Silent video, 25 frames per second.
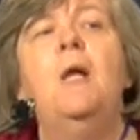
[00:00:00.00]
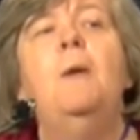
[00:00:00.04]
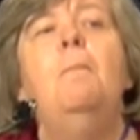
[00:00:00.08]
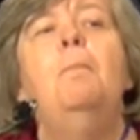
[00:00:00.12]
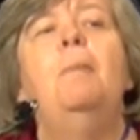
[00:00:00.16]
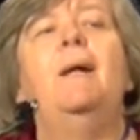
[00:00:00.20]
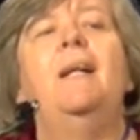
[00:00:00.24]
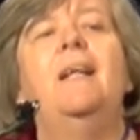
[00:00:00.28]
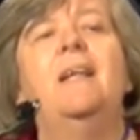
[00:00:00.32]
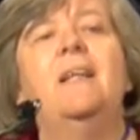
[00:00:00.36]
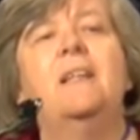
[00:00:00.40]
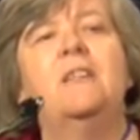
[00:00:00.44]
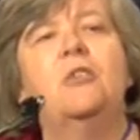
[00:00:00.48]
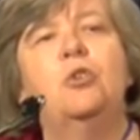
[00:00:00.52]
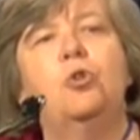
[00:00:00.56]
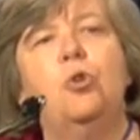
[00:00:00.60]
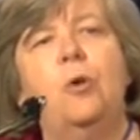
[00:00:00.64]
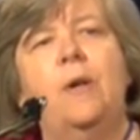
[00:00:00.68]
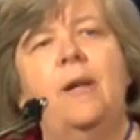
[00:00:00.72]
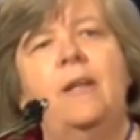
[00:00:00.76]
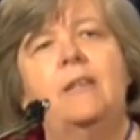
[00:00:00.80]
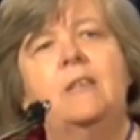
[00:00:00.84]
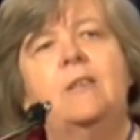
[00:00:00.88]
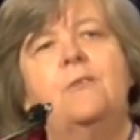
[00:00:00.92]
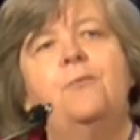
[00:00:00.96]
but it
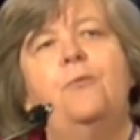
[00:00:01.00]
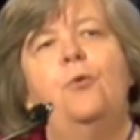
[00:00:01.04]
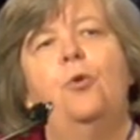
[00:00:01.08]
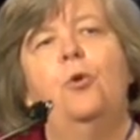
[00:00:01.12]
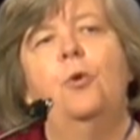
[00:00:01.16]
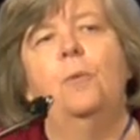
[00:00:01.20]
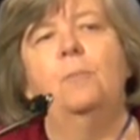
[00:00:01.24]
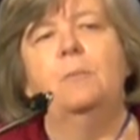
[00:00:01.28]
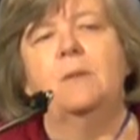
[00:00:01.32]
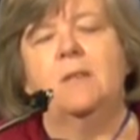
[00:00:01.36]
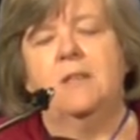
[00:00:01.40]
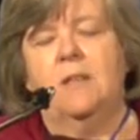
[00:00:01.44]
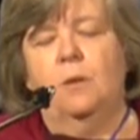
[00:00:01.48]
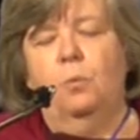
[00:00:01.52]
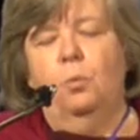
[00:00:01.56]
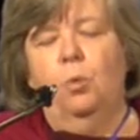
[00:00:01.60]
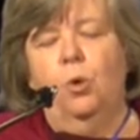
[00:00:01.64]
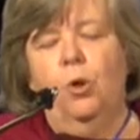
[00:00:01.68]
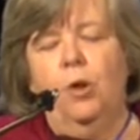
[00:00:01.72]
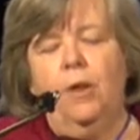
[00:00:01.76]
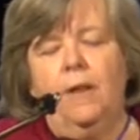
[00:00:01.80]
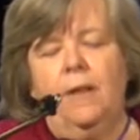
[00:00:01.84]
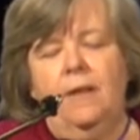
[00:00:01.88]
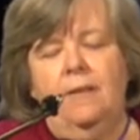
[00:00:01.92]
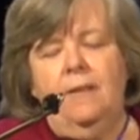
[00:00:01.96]
transforms the
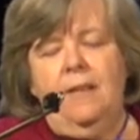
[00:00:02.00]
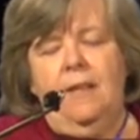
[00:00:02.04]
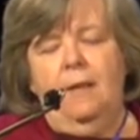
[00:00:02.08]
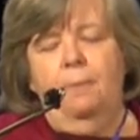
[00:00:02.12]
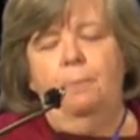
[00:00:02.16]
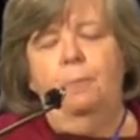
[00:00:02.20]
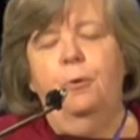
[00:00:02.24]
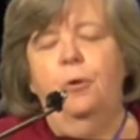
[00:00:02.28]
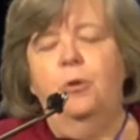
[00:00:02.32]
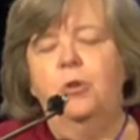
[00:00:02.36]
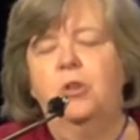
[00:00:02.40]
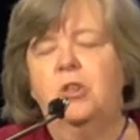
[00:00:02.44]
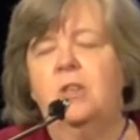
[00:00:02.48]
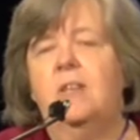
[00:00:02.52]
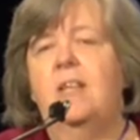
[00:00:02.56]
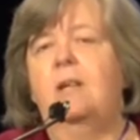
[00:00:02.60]
work and the approach